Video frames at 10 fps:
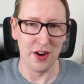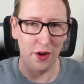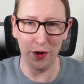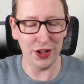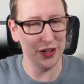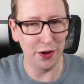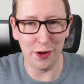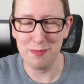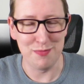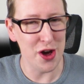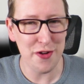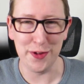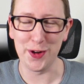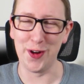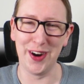All in all,
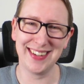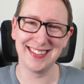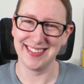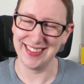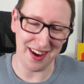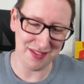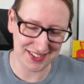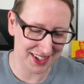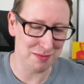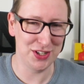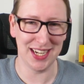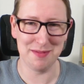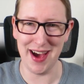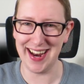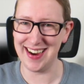beautiful coin, love the subject
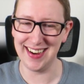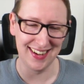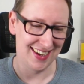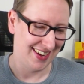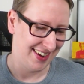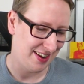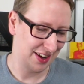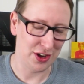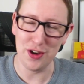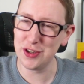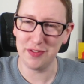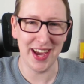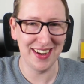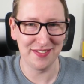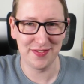matter, huge
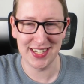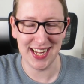fan of